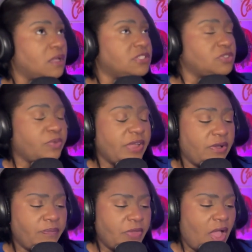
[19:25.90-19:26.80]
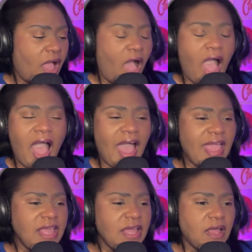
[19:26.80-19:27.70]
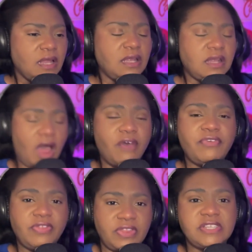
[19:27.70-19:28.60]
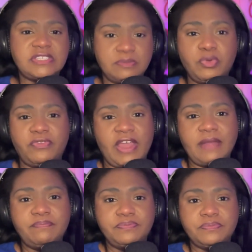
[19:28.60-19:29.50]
Surreal. I love this movie.